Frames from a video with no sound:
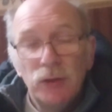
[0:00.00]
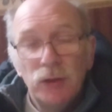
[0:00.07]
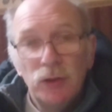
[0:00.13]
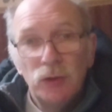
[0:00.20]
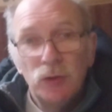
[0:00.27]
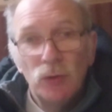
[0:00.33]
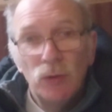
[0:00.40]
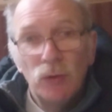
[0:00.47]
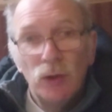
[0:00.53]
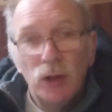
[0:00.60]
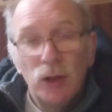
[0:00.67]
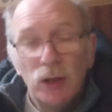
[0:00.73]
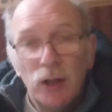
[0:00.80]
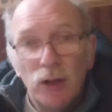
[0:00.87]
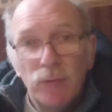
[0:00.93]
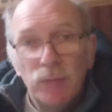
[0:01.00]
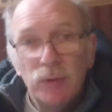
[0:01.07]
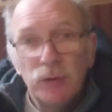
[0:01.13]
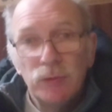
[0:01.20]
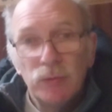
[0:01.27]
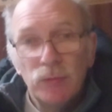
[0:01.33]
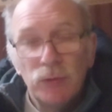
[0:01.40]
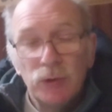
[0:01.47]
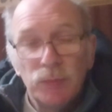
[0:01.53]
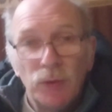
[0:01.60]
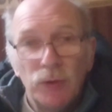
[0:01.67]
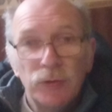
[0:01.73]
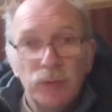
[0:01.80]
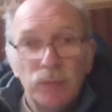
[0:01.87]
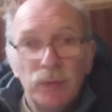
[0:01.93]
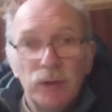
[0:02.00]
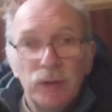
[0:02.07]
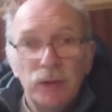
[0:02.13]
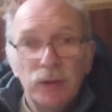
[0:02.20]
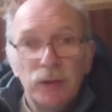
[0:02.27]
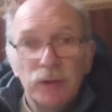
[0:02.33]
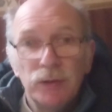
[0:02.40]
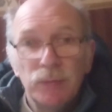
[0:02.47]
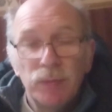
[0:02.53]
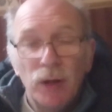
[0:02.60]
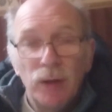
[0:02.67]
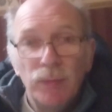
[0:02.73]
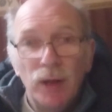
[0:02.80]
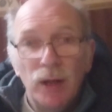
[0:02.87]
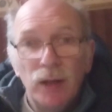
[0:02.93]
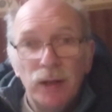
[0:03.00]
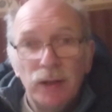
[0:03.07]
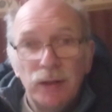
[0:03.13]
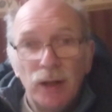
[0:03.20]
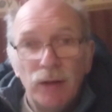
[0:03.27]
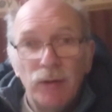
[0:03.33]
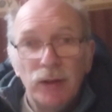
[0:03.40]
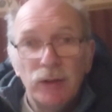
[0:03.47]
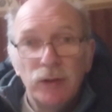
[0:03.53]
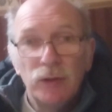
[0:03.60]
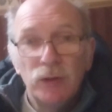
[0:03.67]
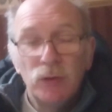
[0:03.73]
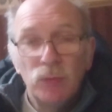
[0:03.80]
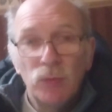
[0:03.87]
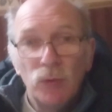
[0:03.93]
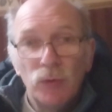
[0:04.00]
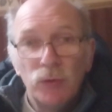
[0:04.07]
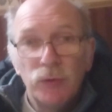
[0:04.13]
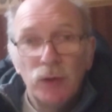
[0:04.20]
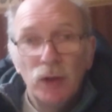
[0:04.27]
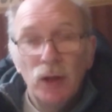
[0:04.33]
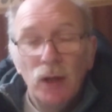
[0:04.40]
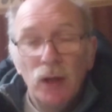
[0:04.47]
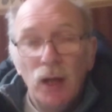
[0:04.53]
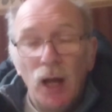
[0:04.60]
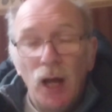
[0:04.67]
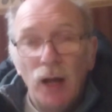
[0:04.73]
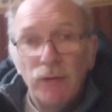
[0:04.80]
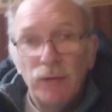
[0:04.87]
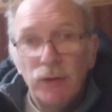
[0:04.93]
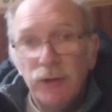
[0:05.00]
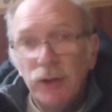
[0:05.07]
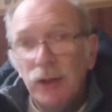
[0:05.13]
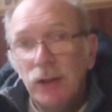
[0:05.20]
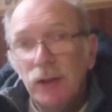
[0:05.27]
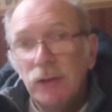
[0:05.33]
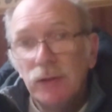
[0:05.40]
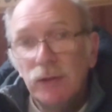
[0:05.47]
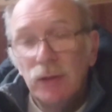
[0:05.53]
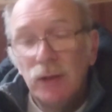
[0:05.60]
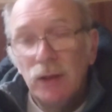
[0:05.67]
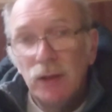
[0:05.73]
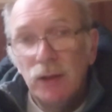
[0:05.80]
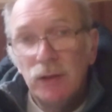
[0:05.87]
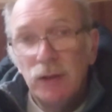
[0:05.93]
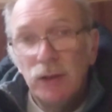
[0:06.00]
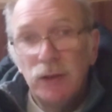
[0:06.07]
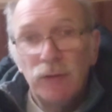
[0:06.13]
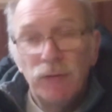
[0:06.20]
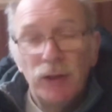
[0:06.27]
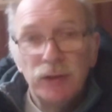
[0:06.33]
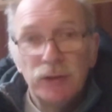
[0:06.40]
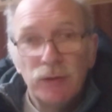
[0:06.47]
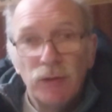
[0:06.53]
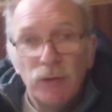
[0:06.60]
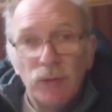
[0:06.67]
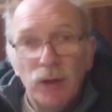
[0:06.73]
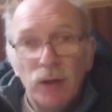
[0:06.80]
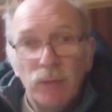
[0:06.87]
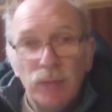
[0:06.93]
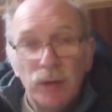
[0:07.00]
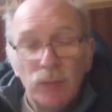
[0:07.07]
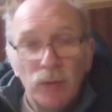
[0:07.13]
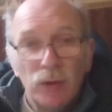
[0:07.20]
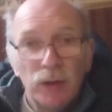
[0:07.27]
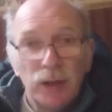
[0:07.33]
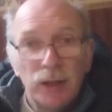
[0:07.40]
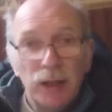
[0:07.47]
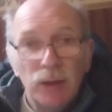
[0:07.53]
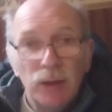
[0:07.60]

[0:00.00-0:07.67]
She saw her government's responsibilities as primarily directed towards other things, the defence of the realm being one of the